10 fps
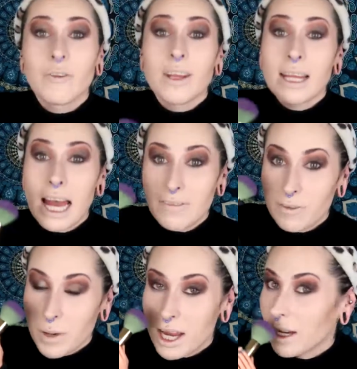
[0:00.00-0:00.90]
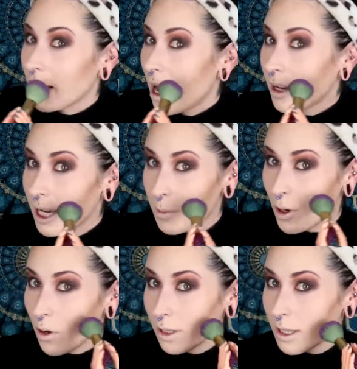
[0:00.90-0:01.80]
For the life of me, I cannot keep
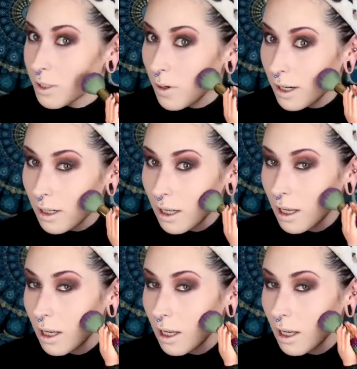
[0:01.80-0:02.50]
a hold of this one.